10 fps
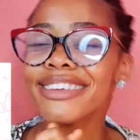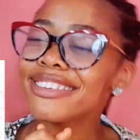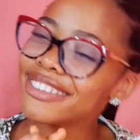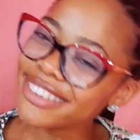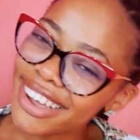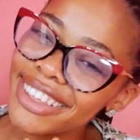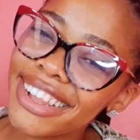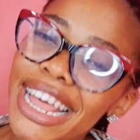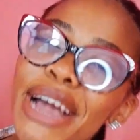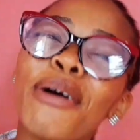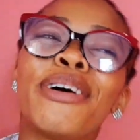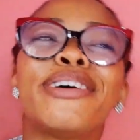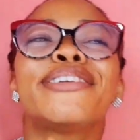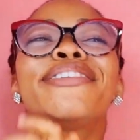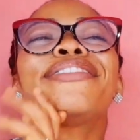this channel like
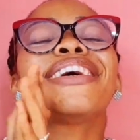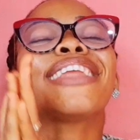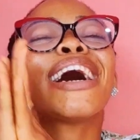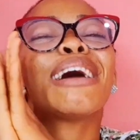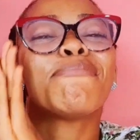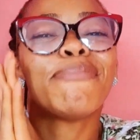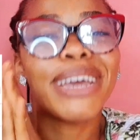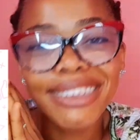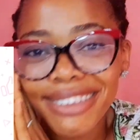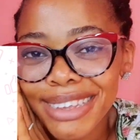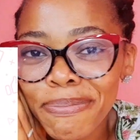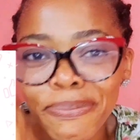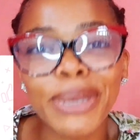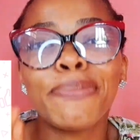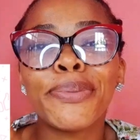100 amazing
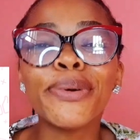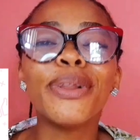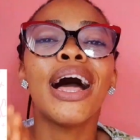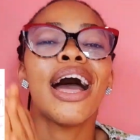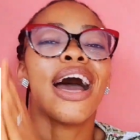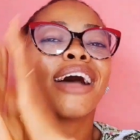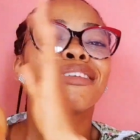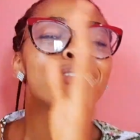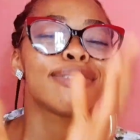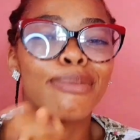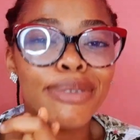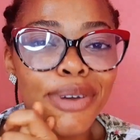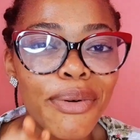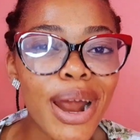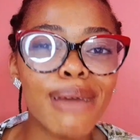people have
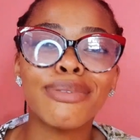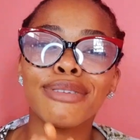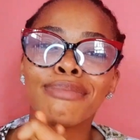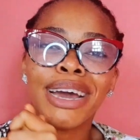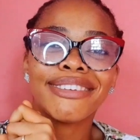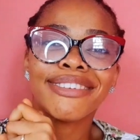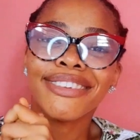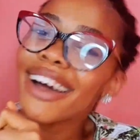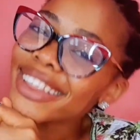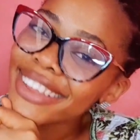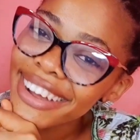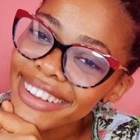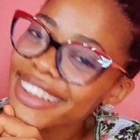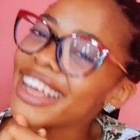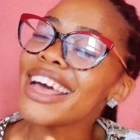subscribed to my
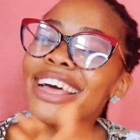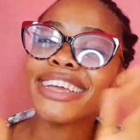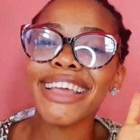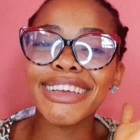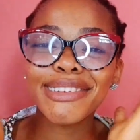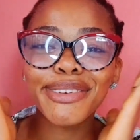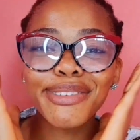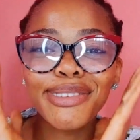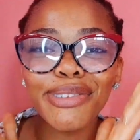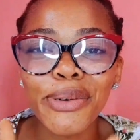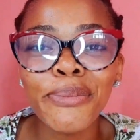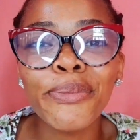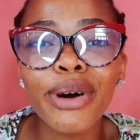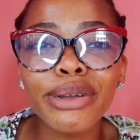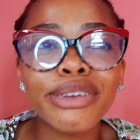channel thank you so
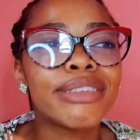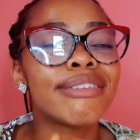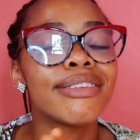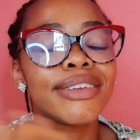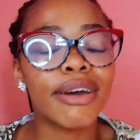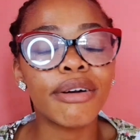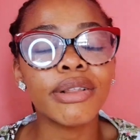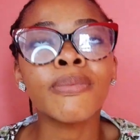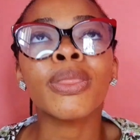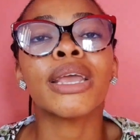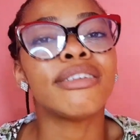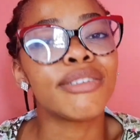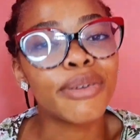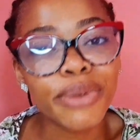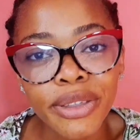much this girl
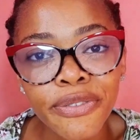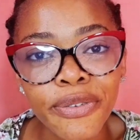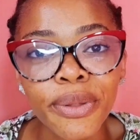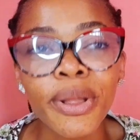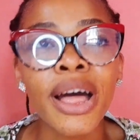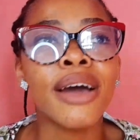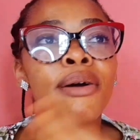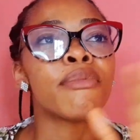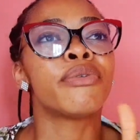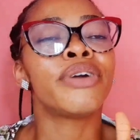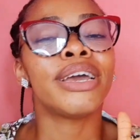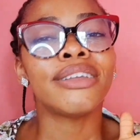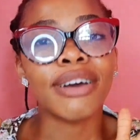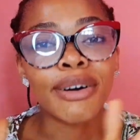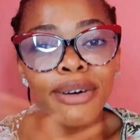is grateful we've
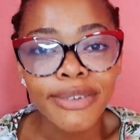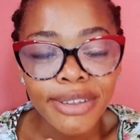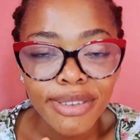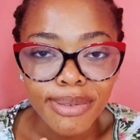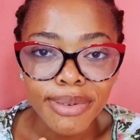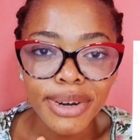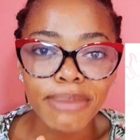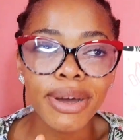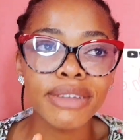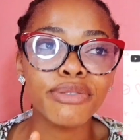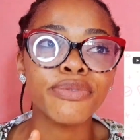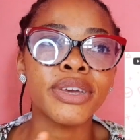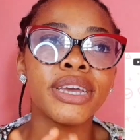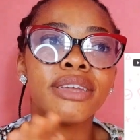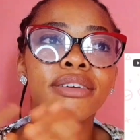hit 100 subscribers we've
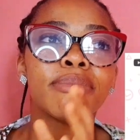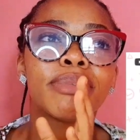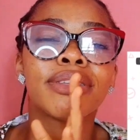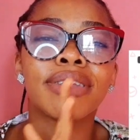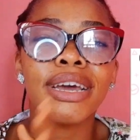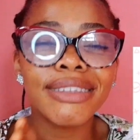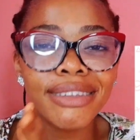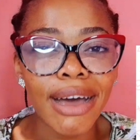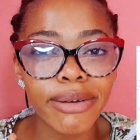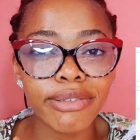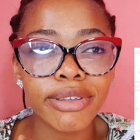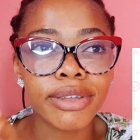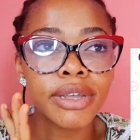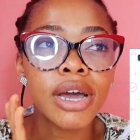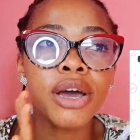hit um,
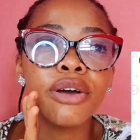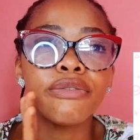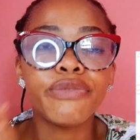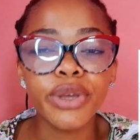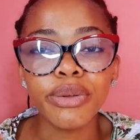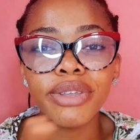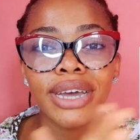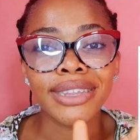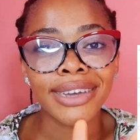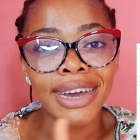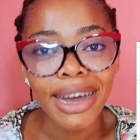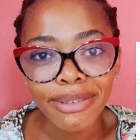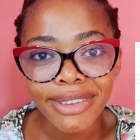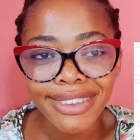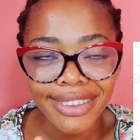10,000 views and
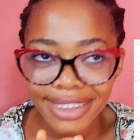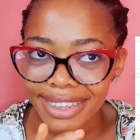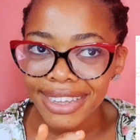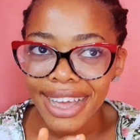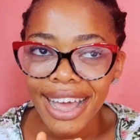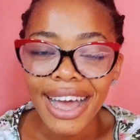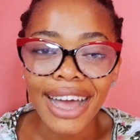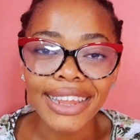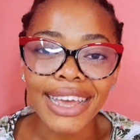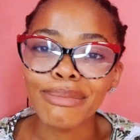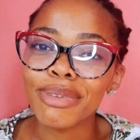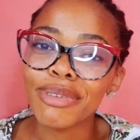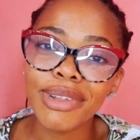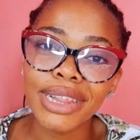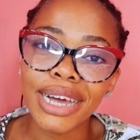counting and i am
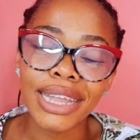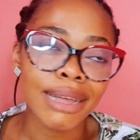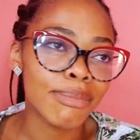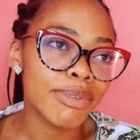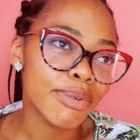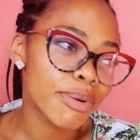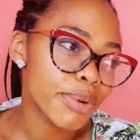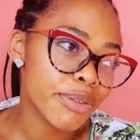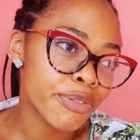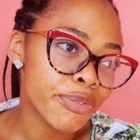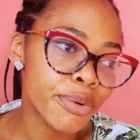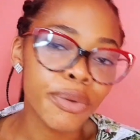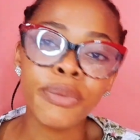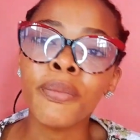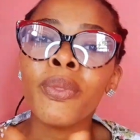so glad i am so grateful